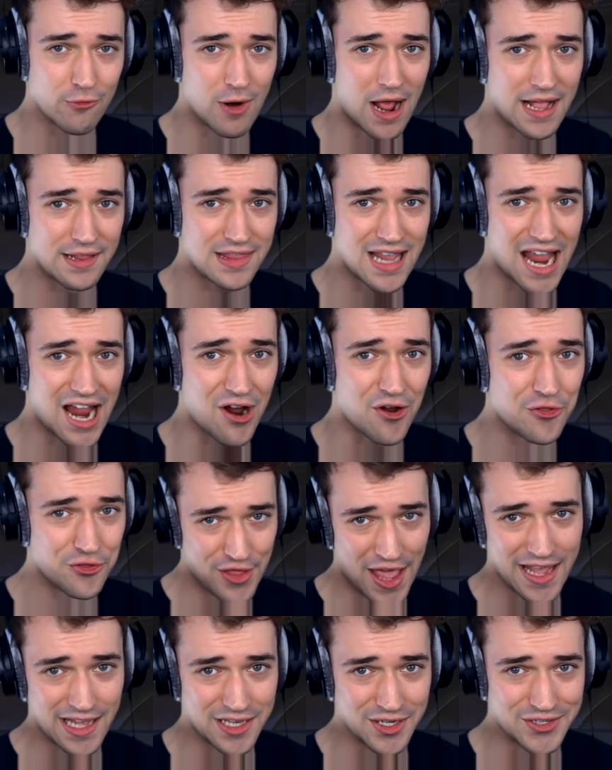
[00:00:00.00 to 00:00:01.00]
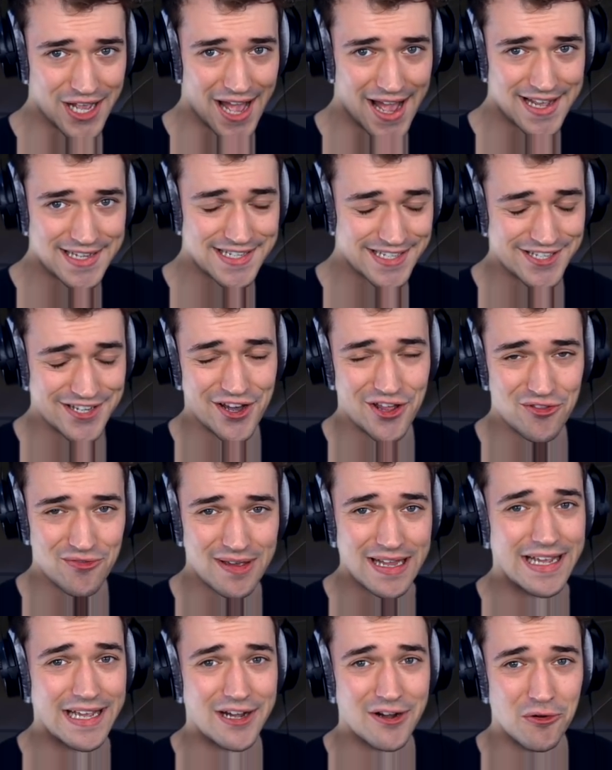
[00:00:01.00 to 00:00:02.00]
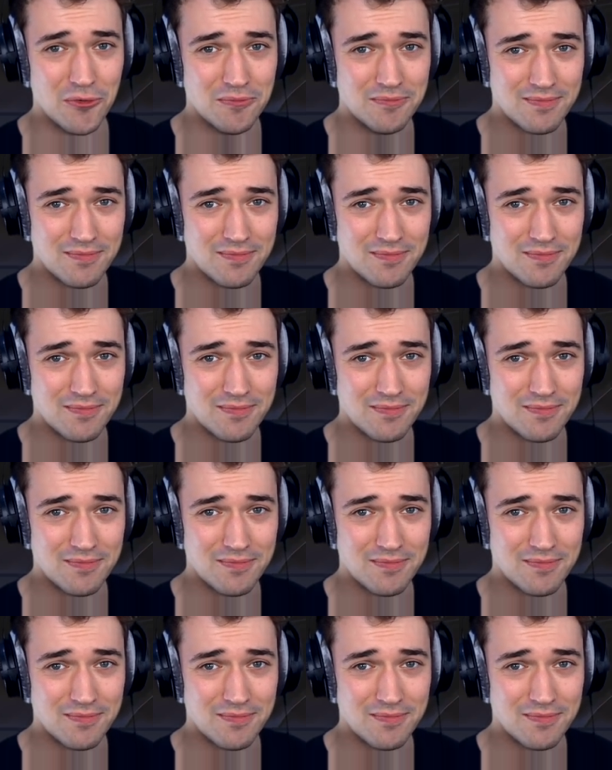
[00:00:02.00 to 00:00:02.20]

right there. Thank you guys. Enjoy the video.